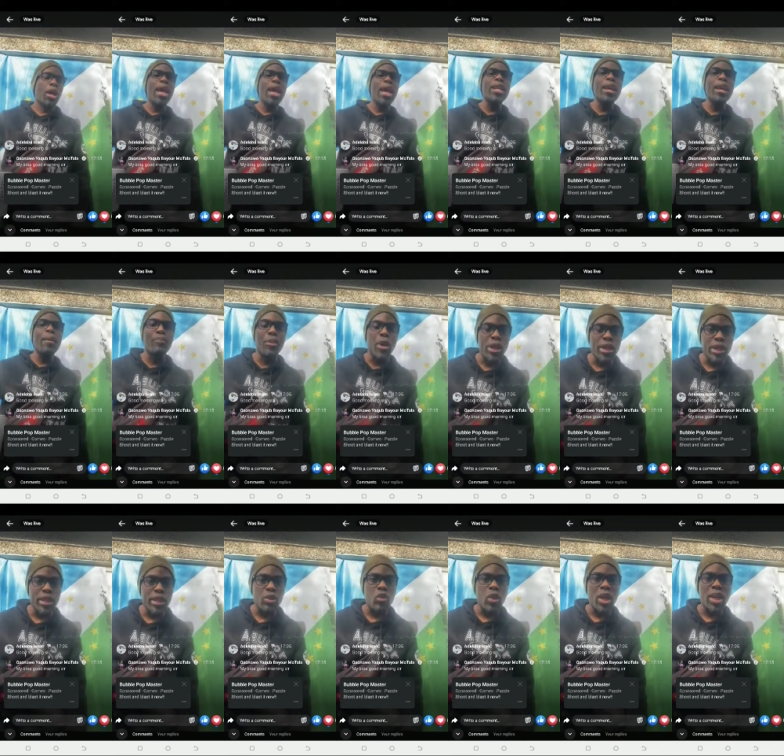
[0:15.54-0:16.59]

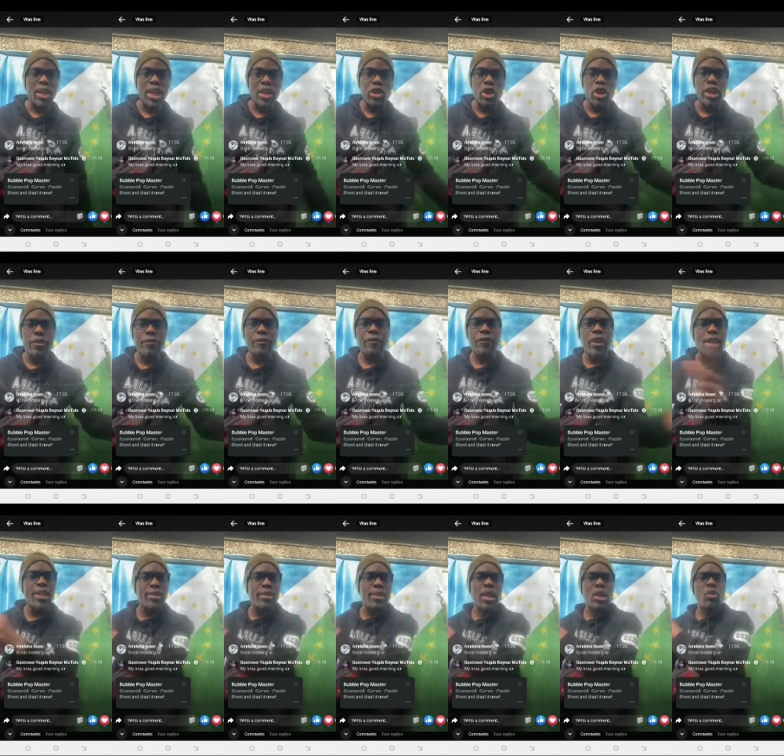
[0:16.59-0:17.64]
Anybody, whether you're
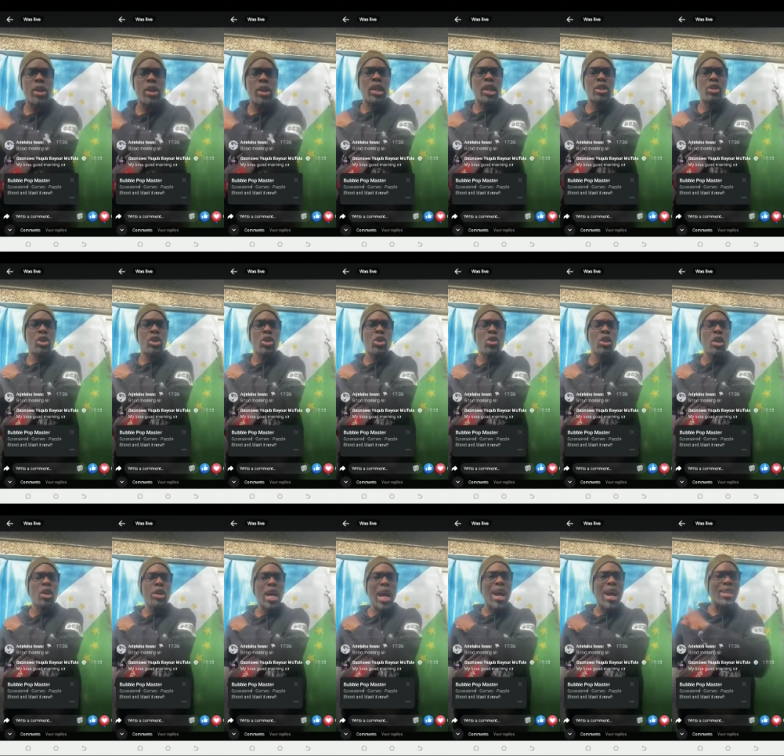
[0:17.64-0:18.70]
influencer, whether you're
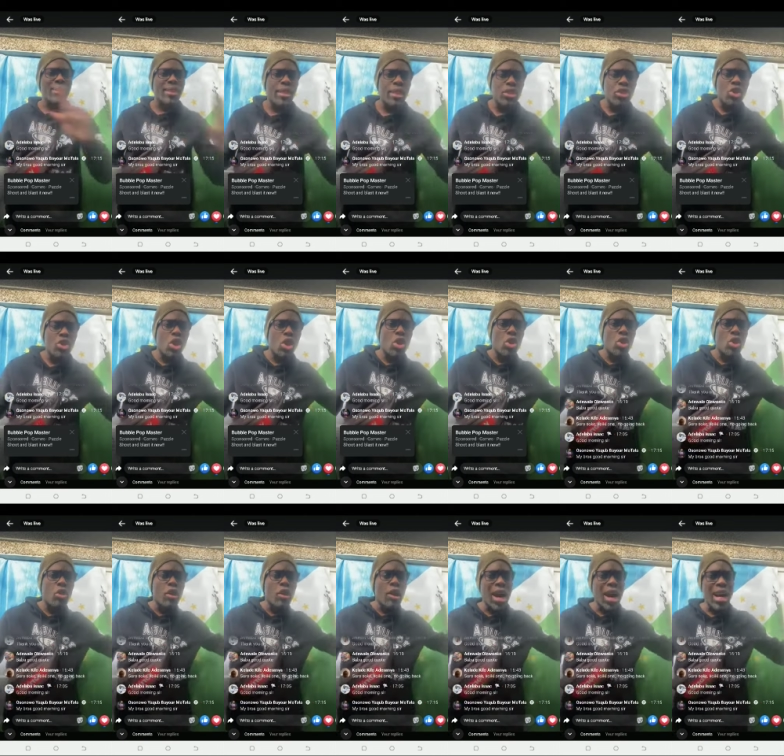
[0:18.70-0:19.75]
artists,
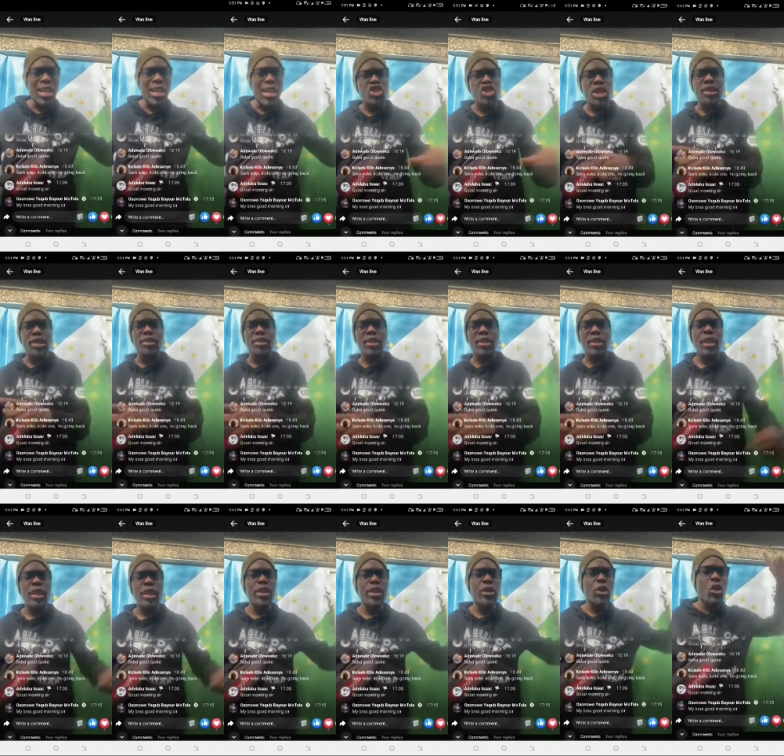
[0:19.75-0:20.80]
your actresses,
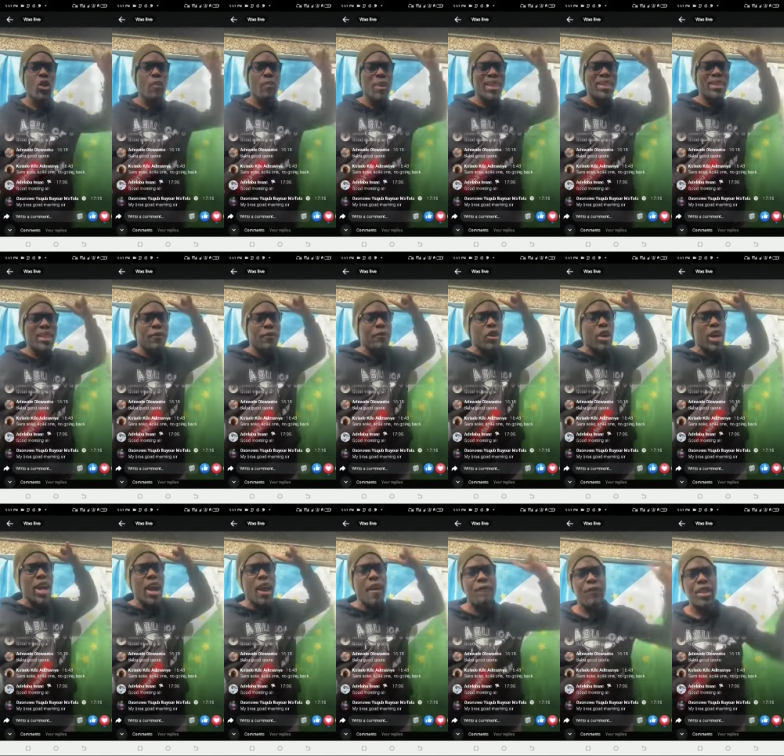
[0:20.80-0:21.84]
you know, go better for
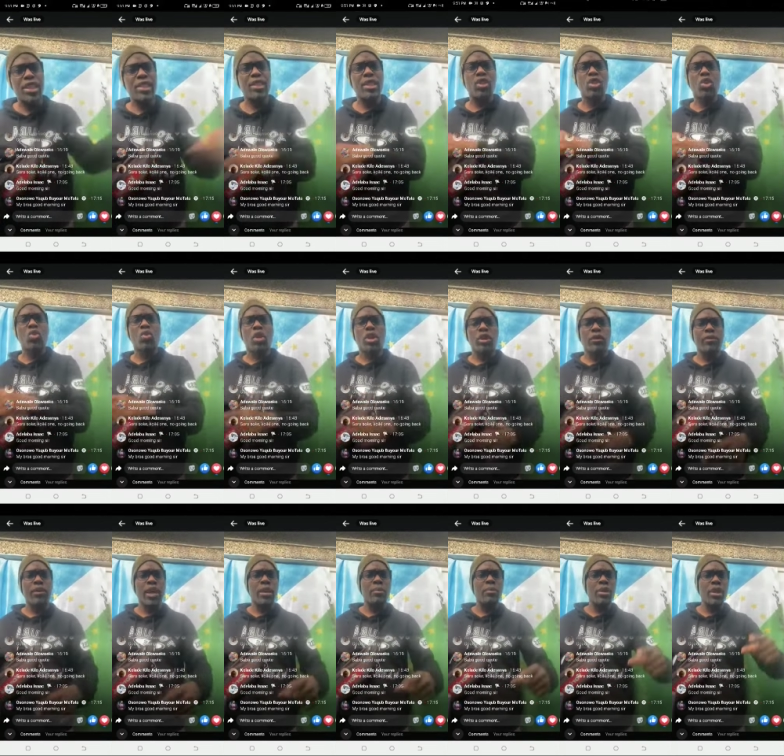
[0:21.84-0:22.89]
every single one
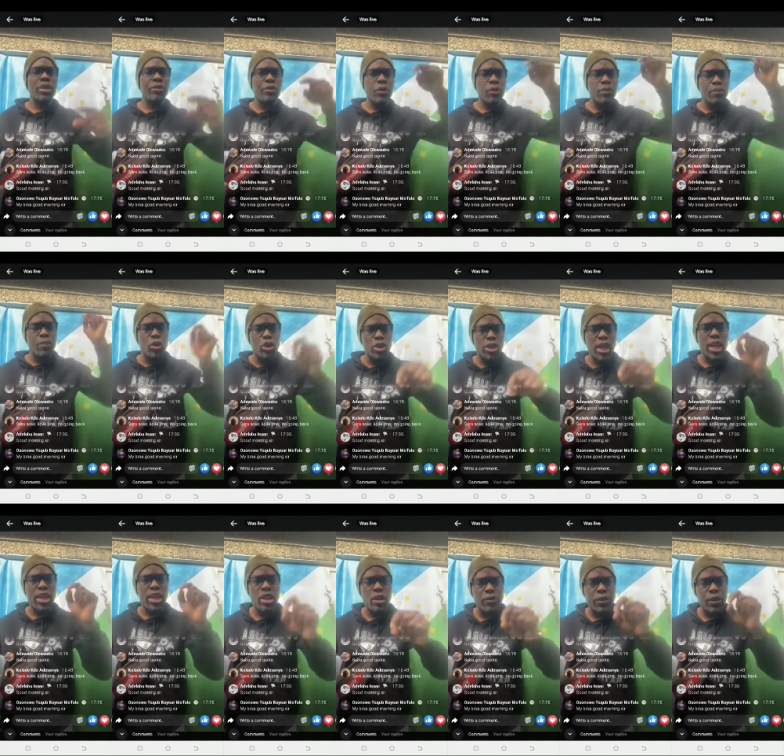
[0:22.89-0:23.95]
of them. If you put
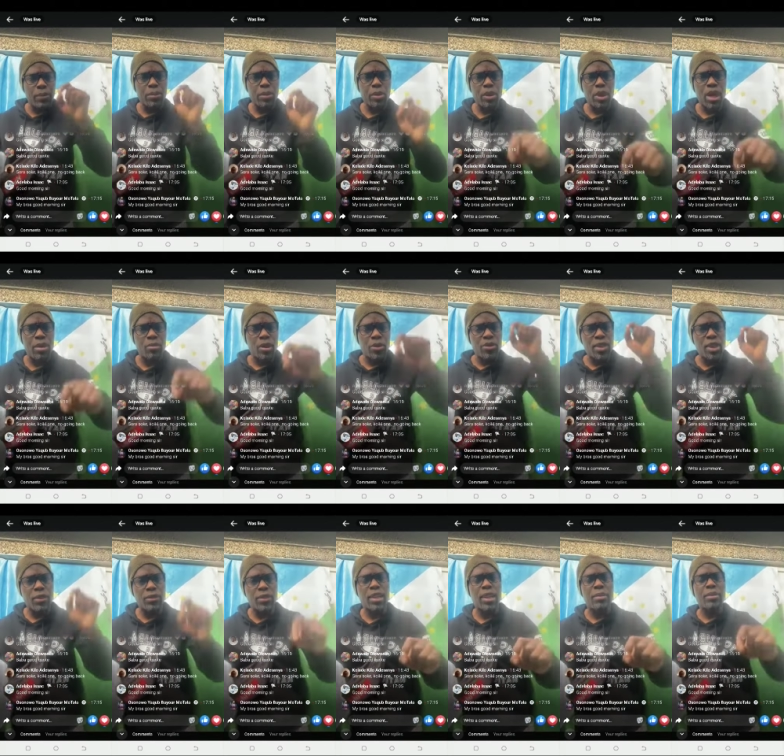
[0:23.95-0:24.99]
any of the program of
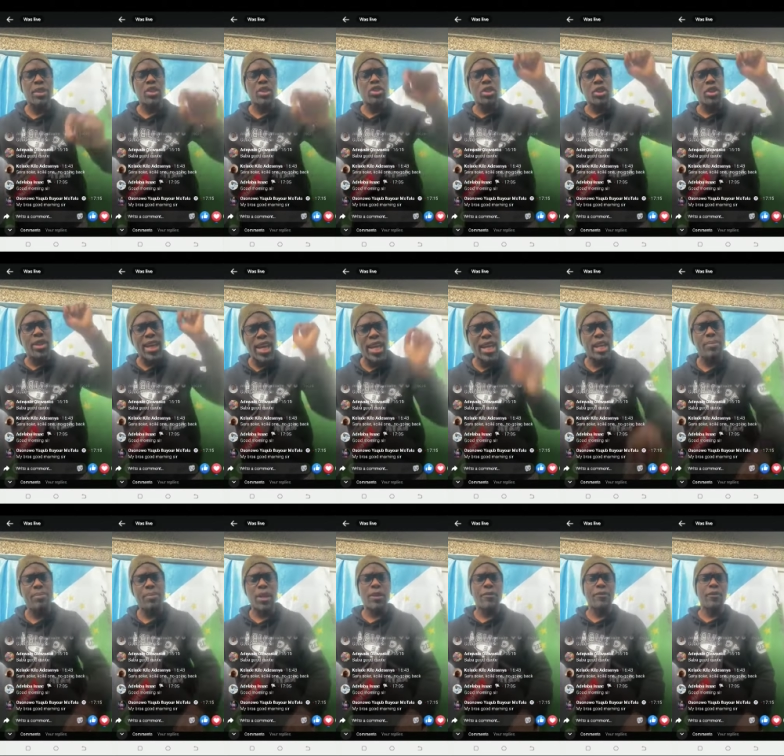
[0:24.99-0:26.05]
self-determination on
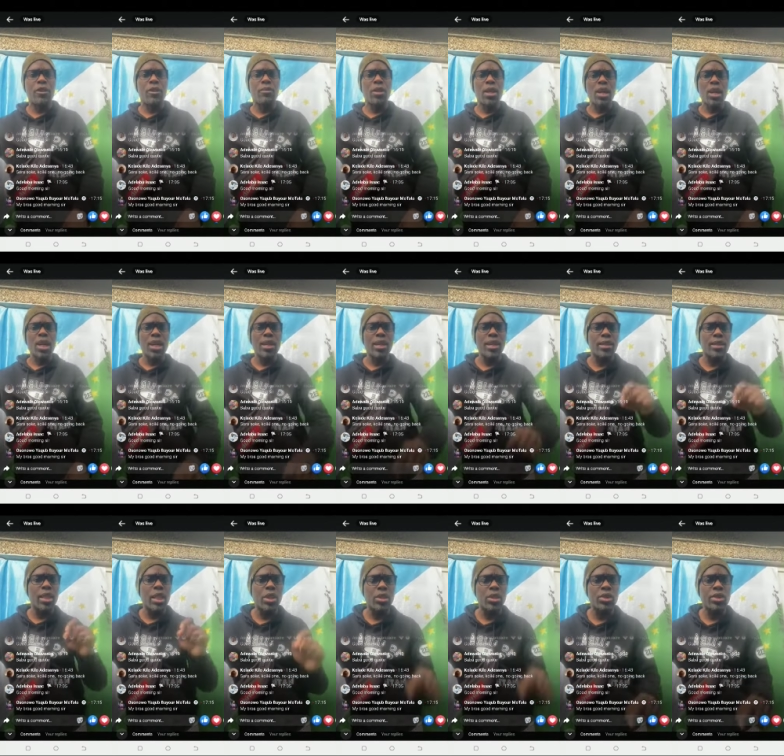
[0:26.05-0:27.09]
any platform and they
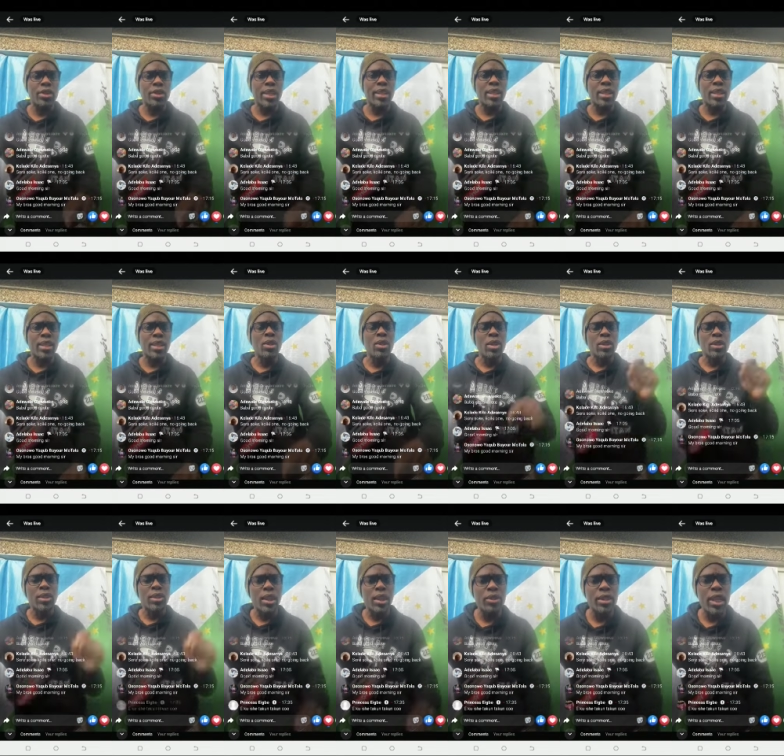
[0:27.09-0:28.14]
tell you to take it out,
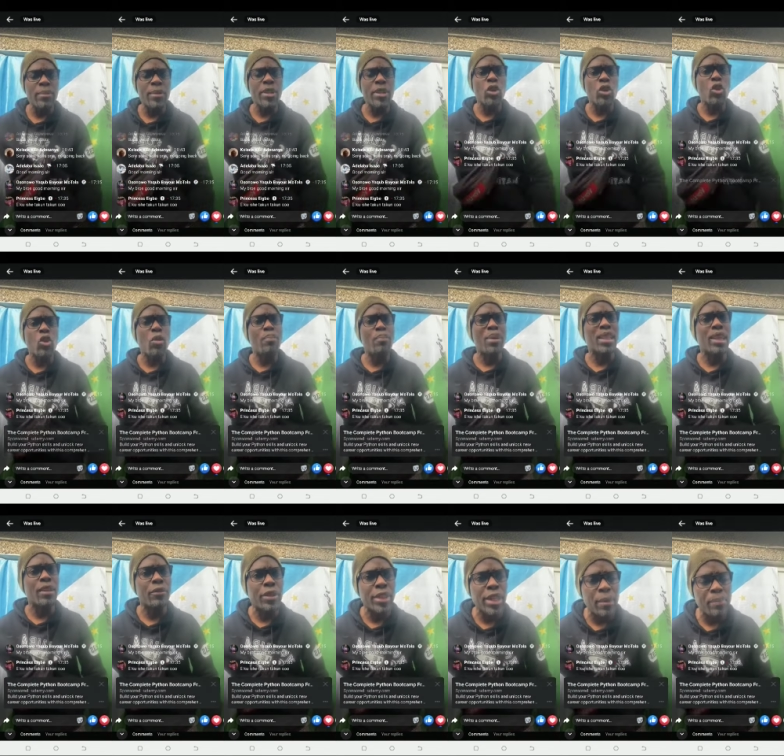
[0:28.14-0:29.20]
tell them, you know, go
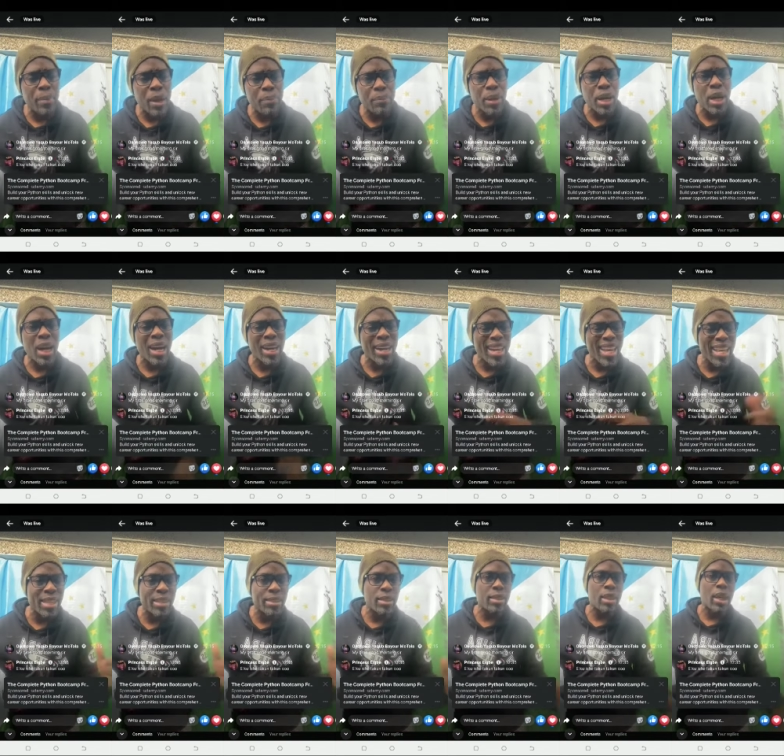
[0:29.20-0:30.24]
better for their papa and
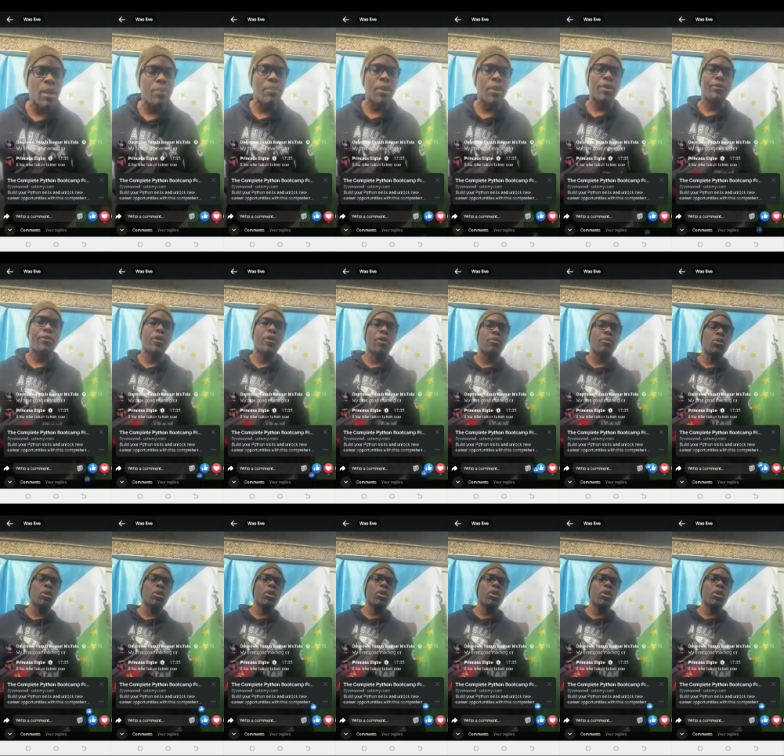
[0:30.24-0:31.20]
exit that platform.